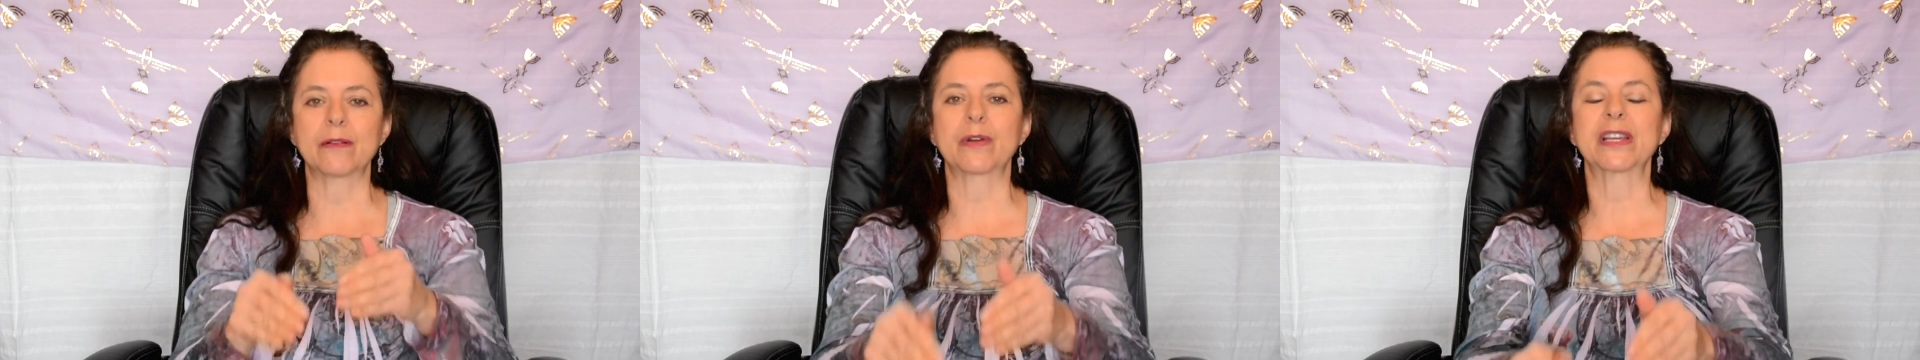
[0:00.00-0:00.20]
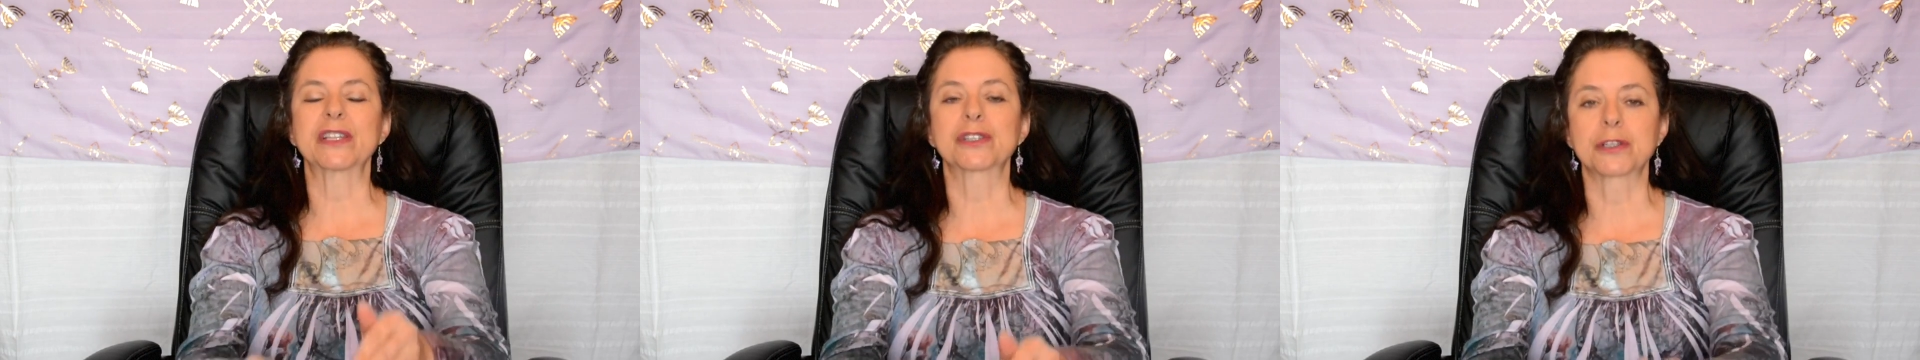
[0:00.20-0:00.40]

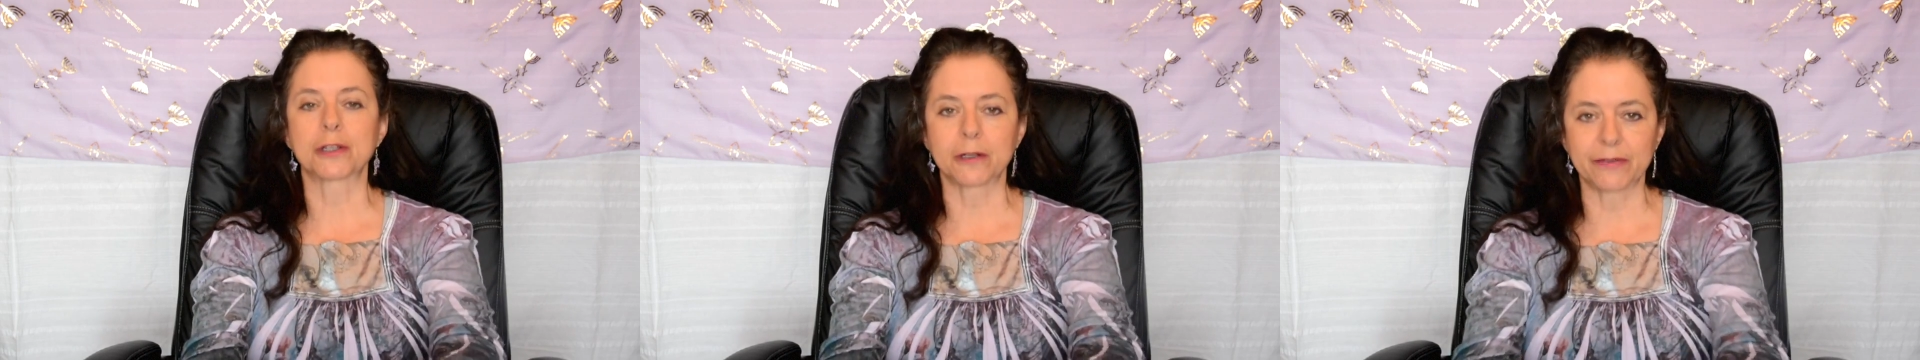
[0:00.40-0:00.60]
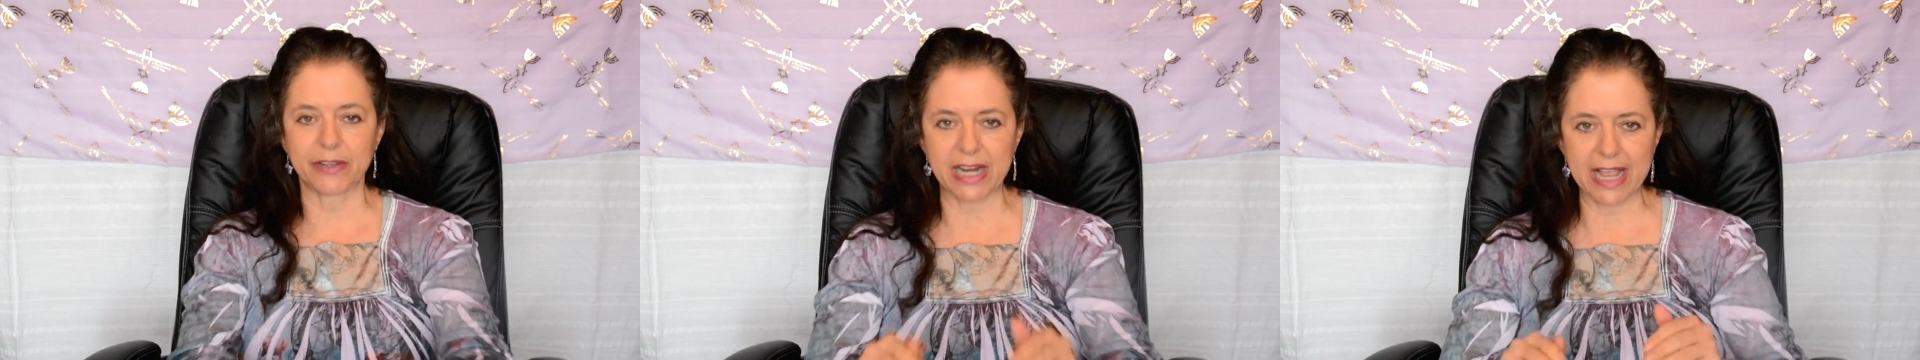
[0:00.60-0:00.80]
out his
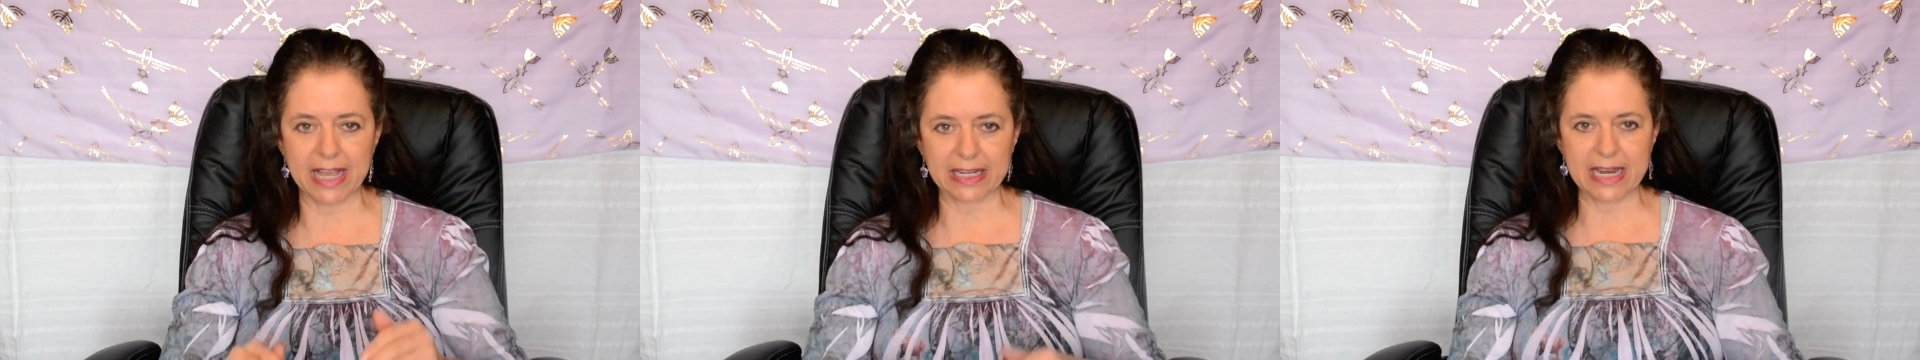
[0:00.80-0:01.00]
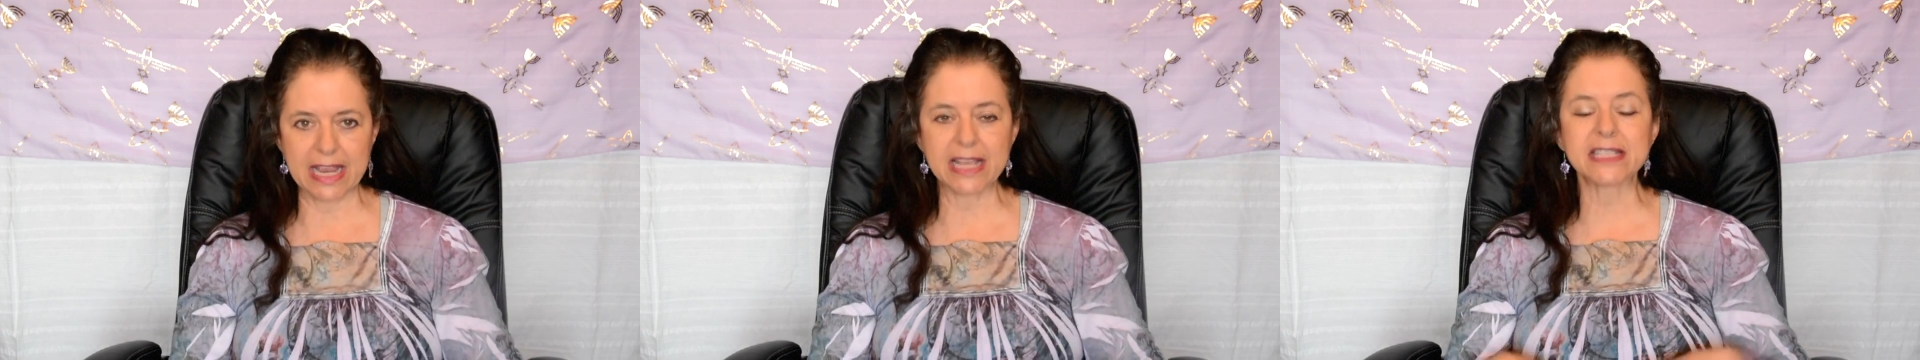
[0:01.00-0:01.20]
servant
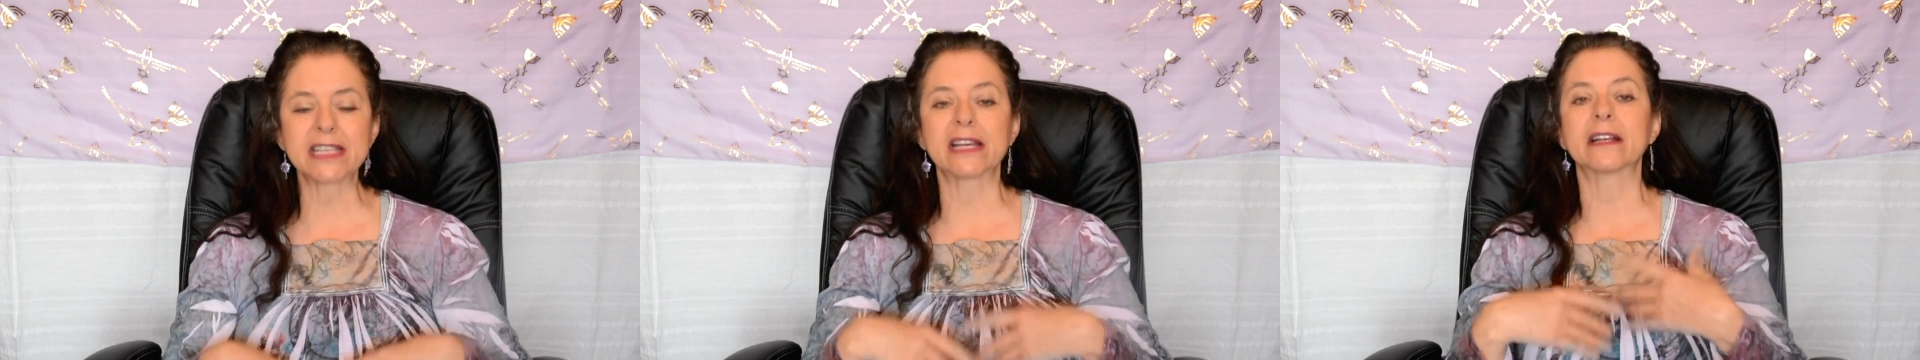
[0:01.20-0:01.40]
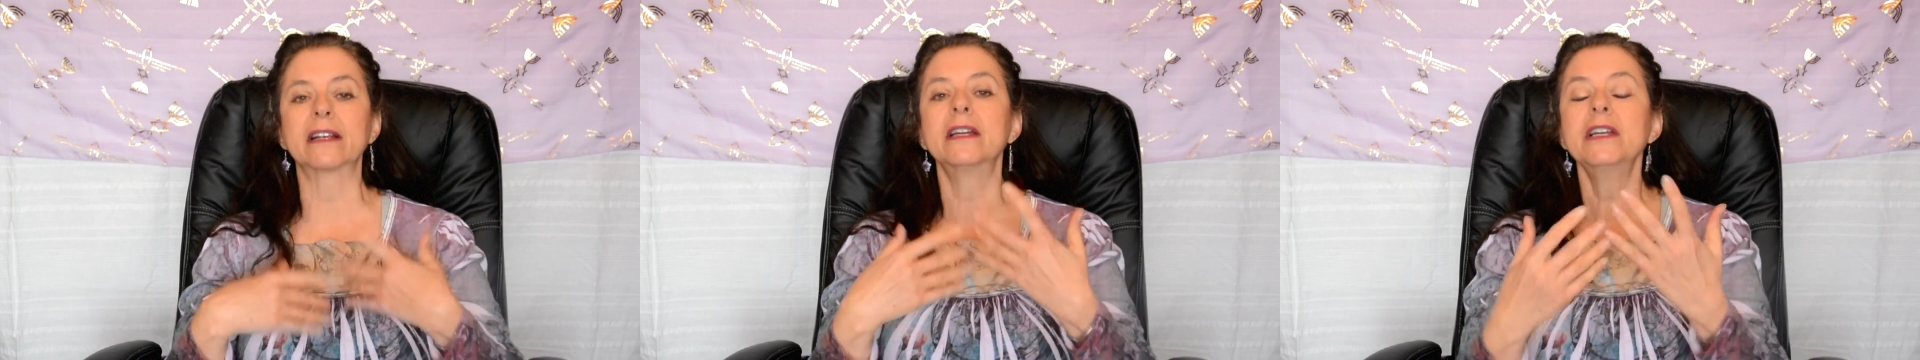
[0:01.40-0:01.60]

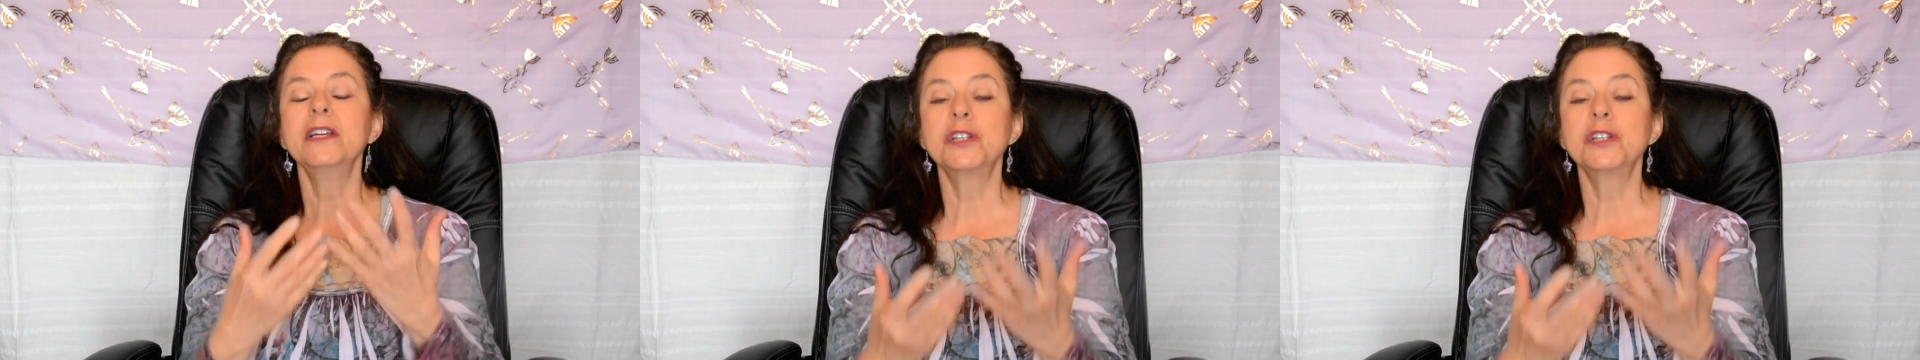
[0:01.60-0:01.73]
Eliezer